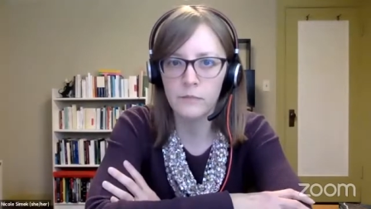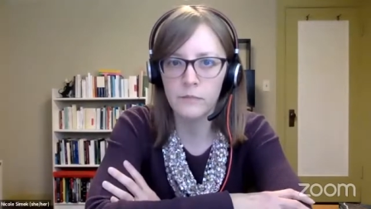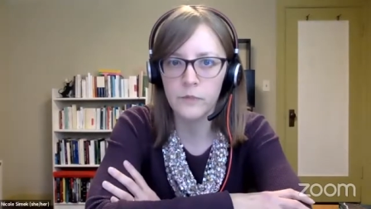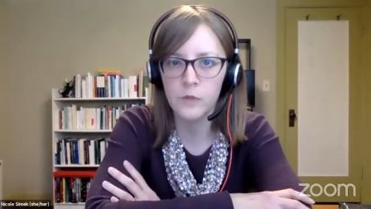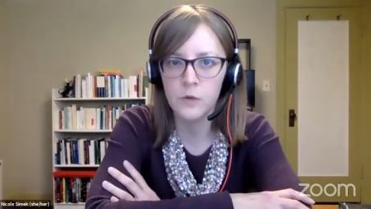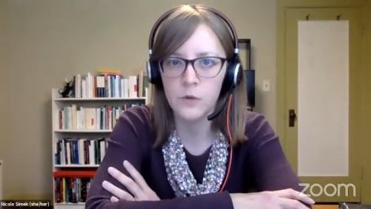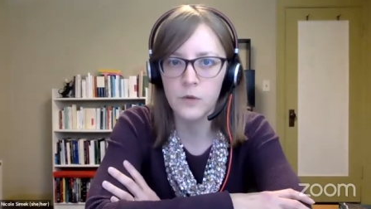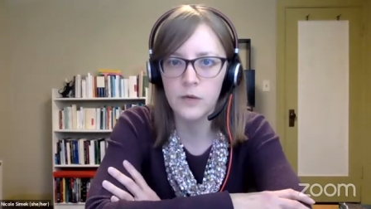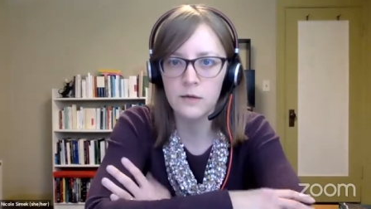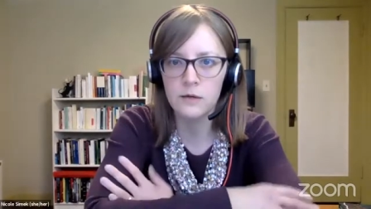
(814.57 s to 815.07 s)

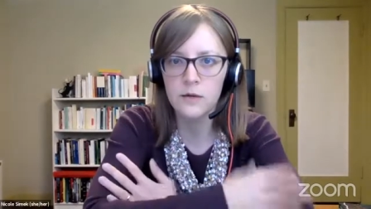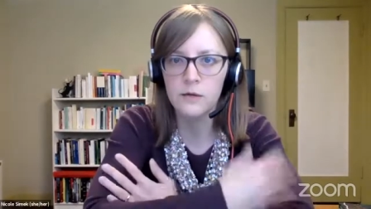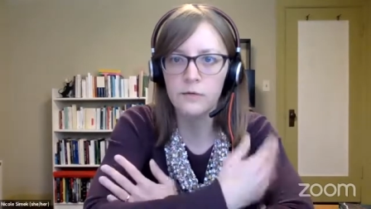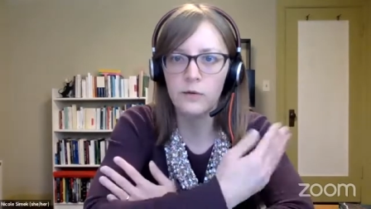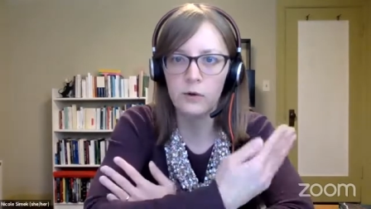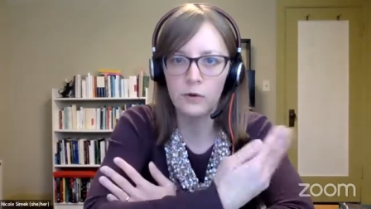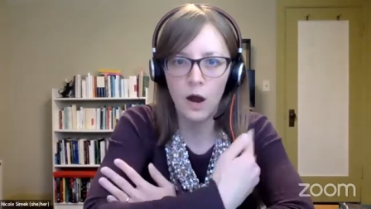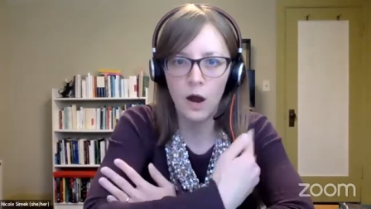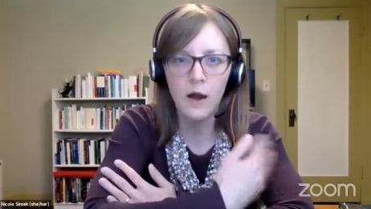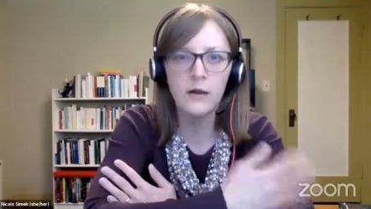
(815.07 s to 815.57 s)
you need a
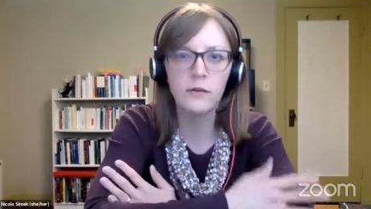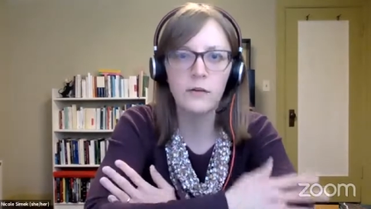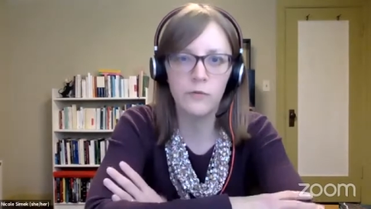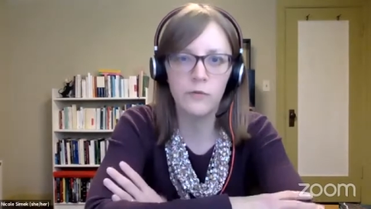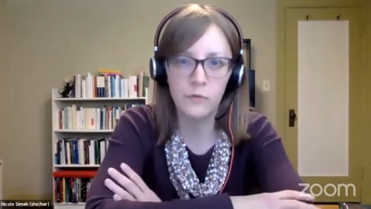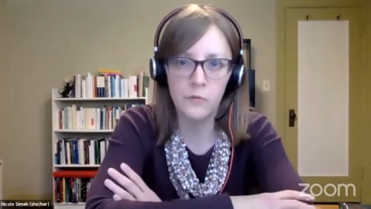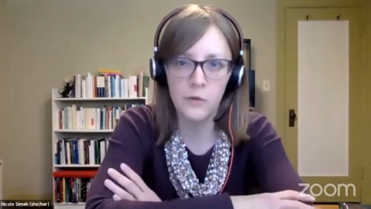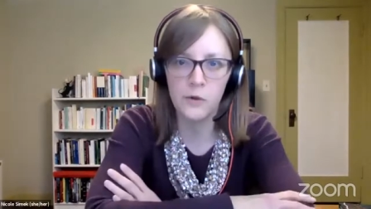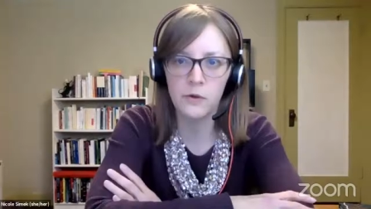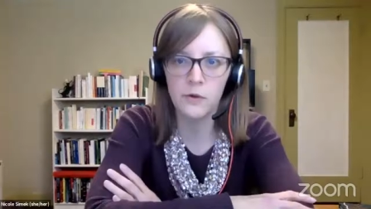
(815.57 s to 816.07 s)
different kind of
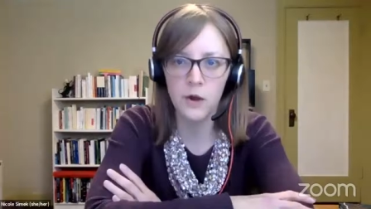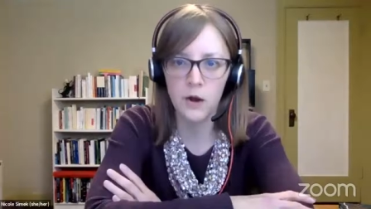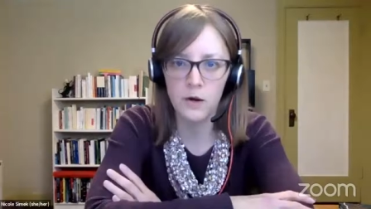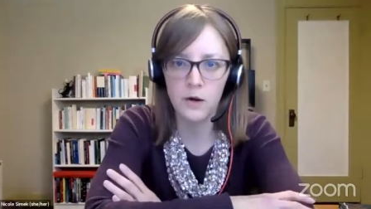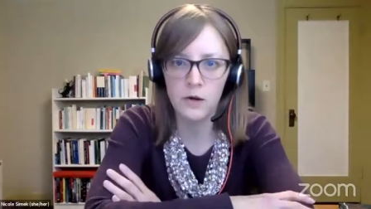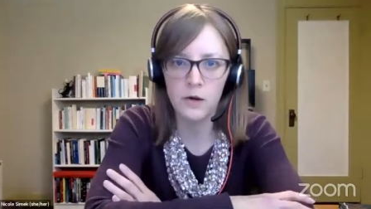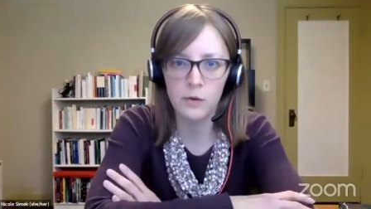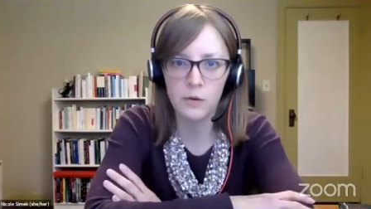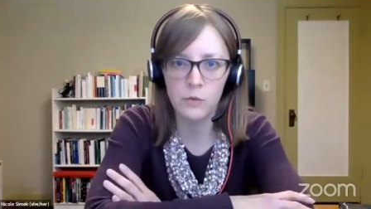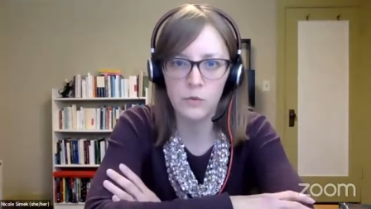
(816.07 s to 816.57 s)

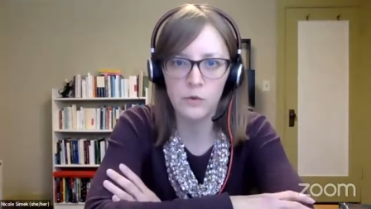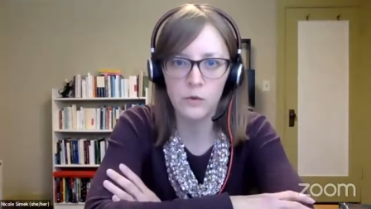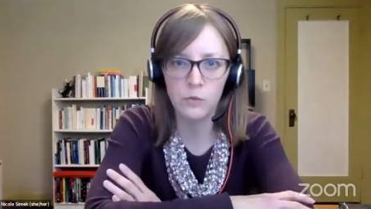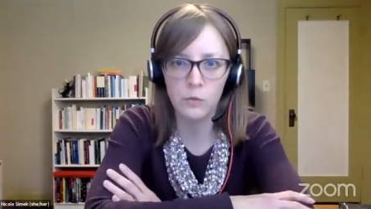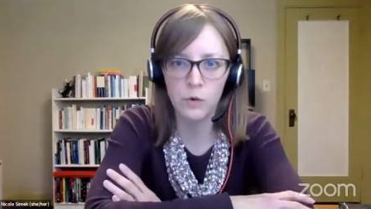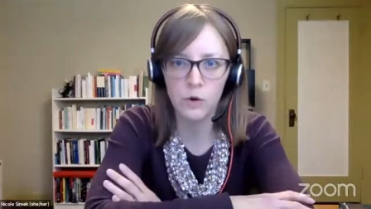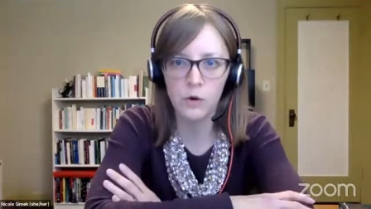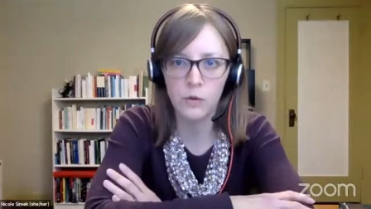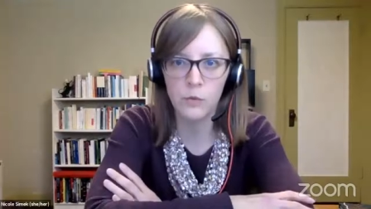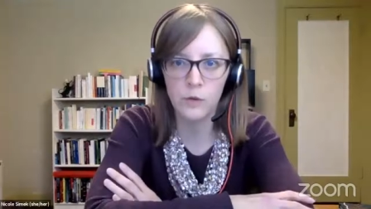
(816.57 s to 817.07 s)
familiarity with the
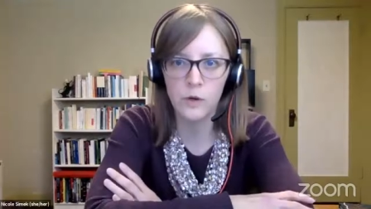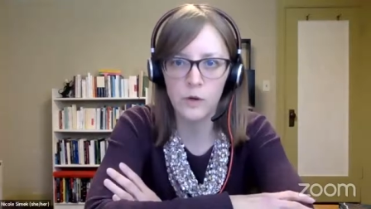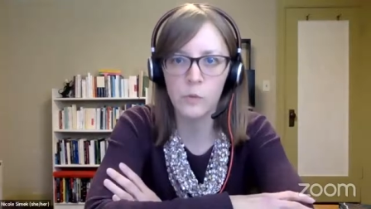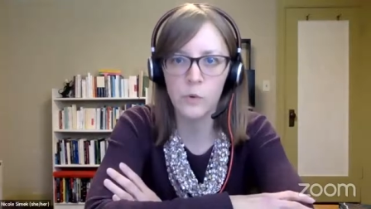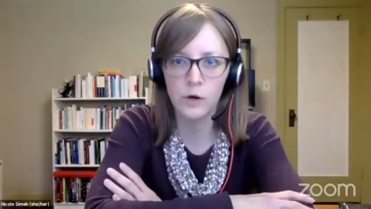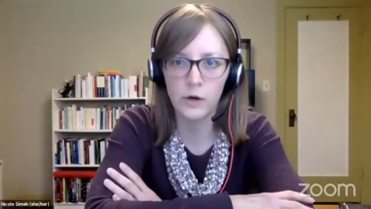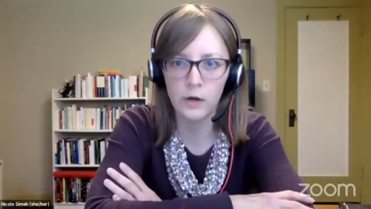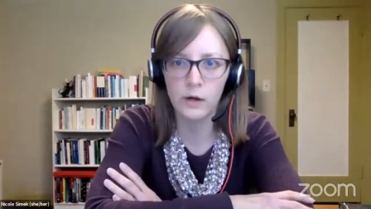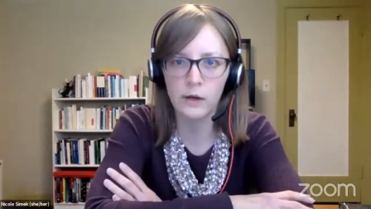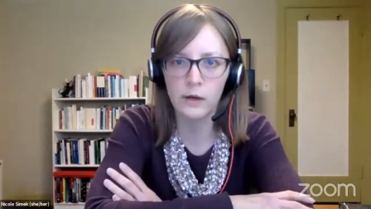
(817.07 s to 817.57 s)
work when you're
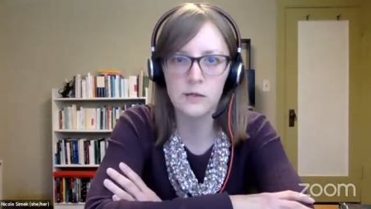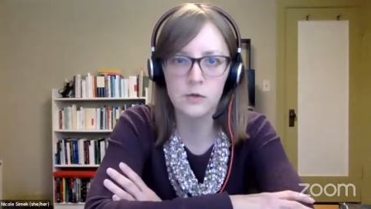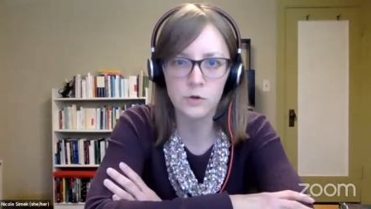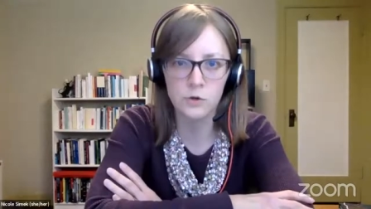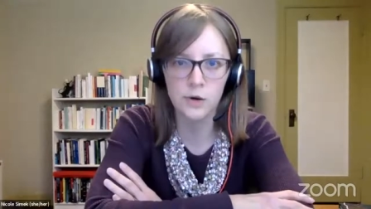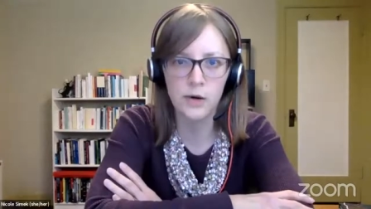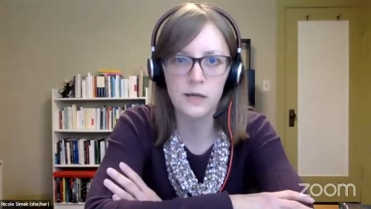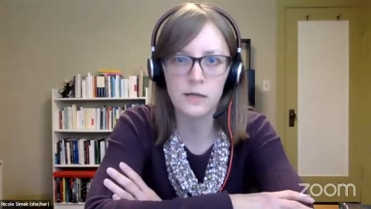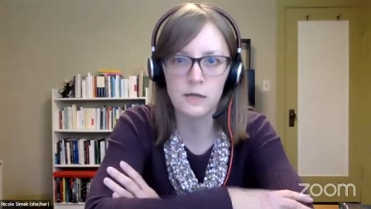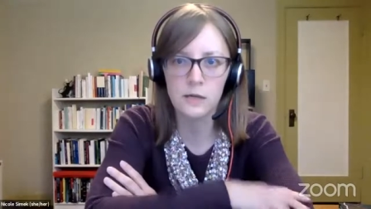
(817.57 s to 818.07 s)
working as a
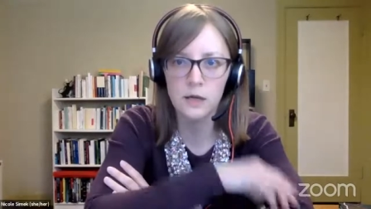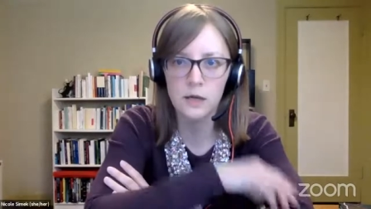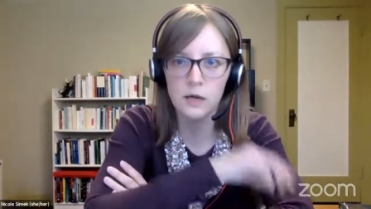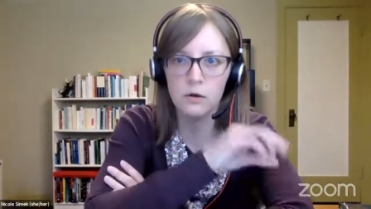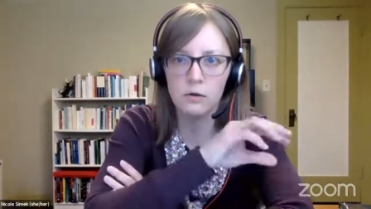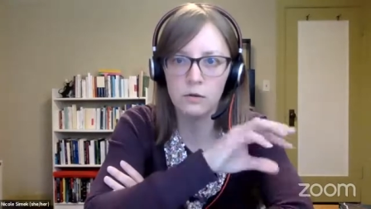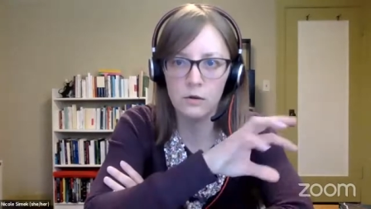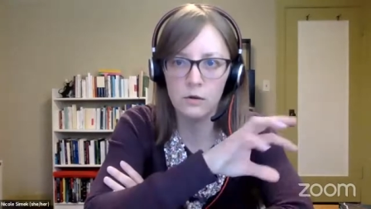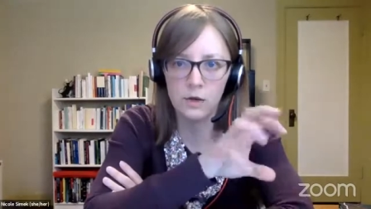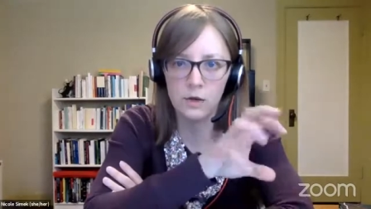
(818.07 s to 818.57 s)

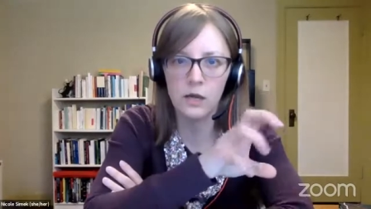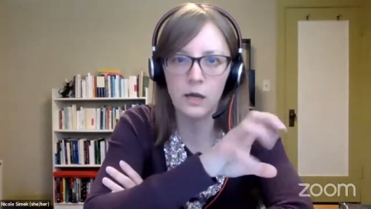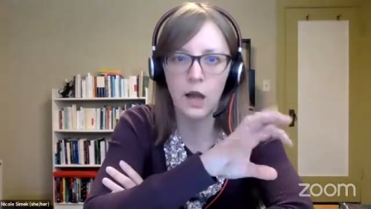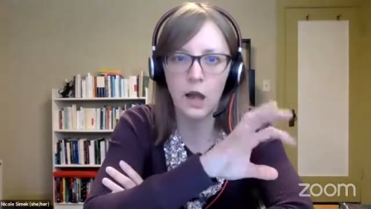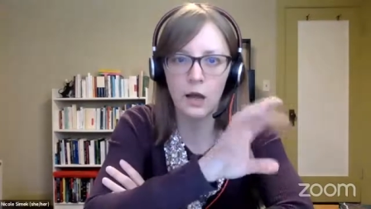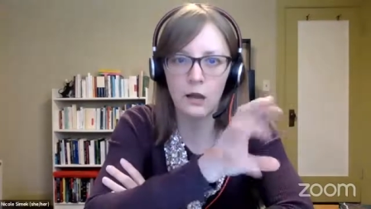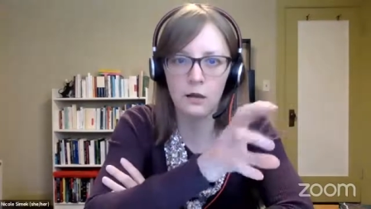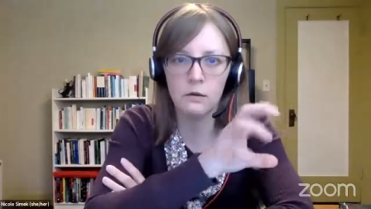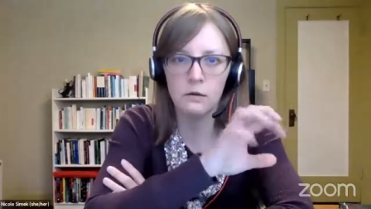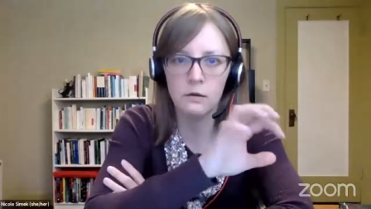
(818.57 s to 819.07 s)
translator, looking
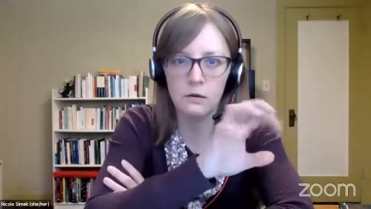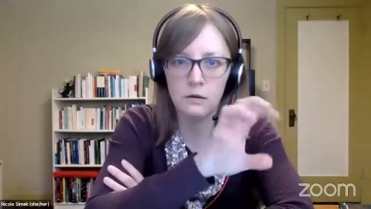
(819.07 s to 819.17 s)
at